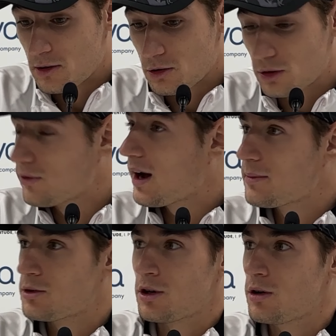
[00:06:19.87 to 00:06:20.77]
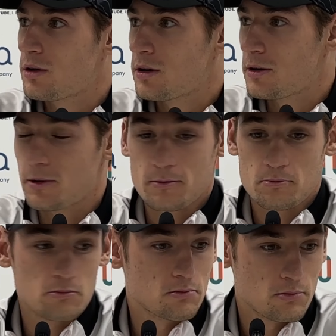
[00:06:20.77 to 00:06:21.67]
Good vibe, you know.
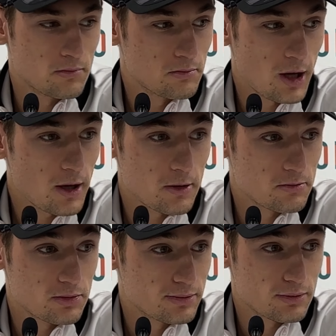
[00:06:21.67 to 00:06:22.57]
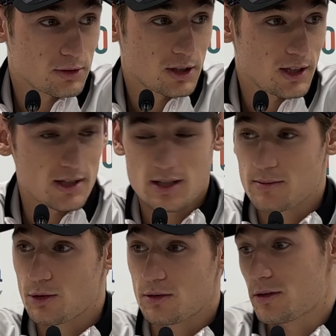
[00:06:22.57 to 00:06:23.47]
Yeah, what can I say
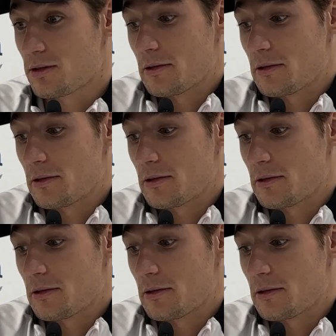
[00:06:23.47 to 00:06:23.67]
more?